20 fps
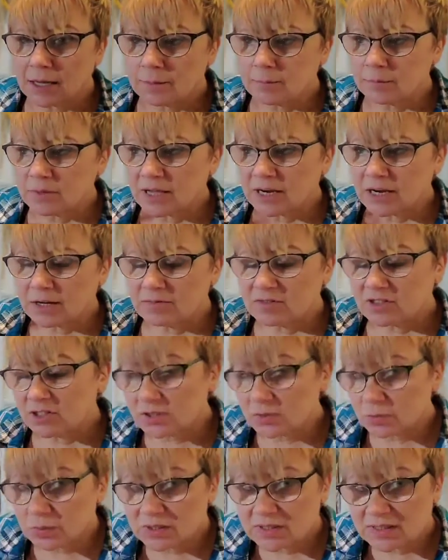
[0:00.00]
that
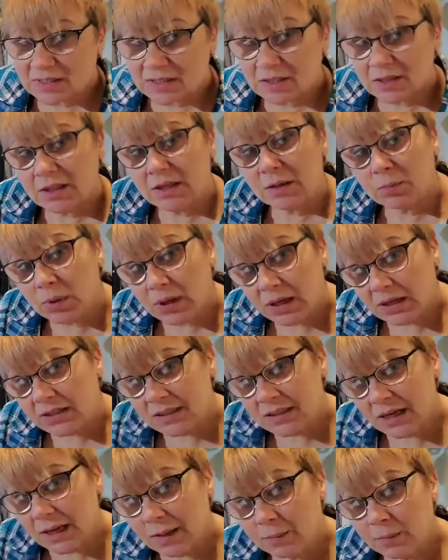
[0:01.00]
I've just recently
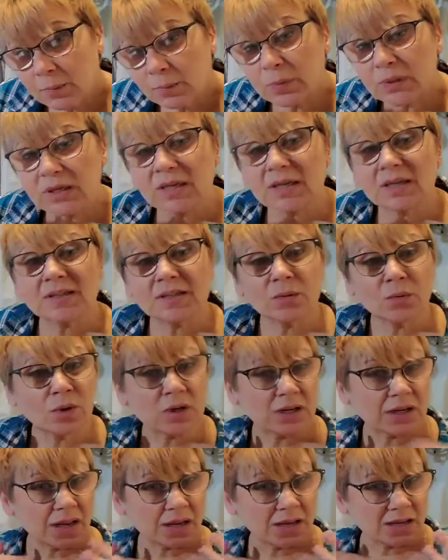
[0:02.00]
picked up
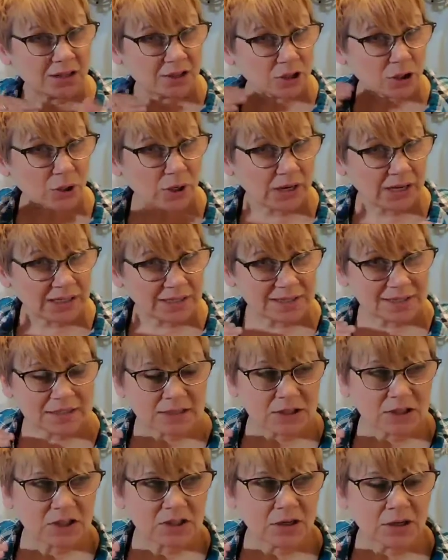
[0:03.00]
because I want to kind of
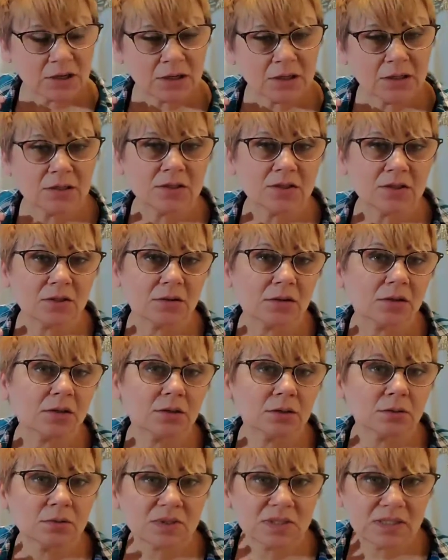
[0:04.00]
transition
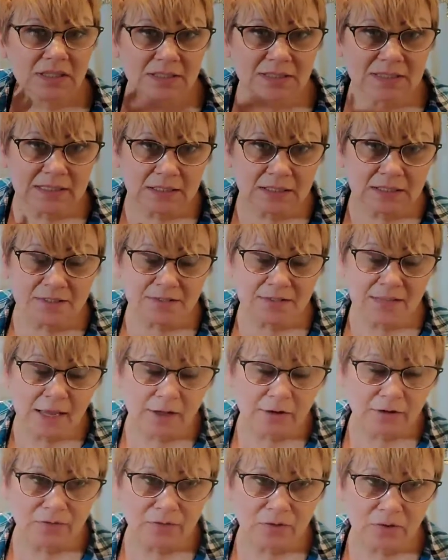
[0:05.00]
into the new
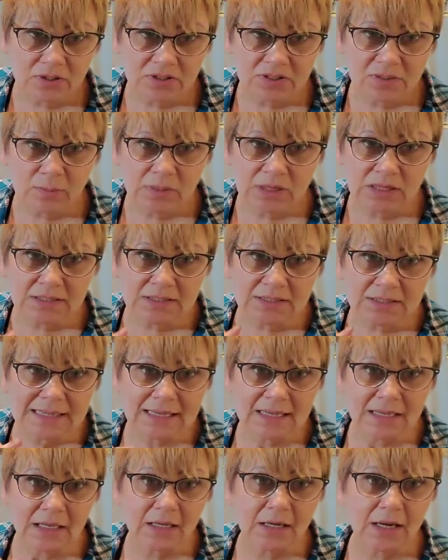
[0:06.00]
seasons out of
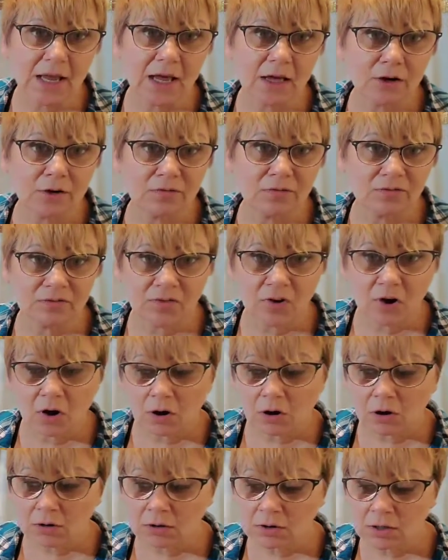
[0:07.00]
Christmas and out of
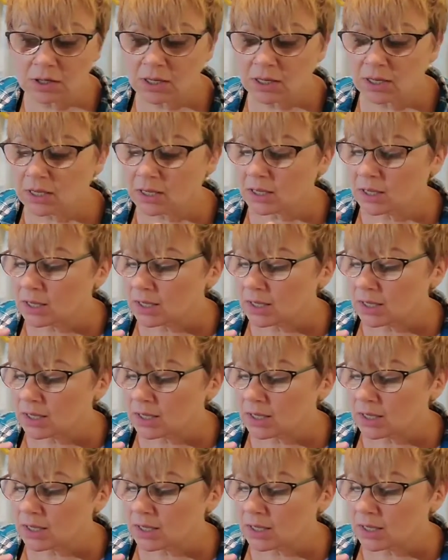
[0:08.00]
fall.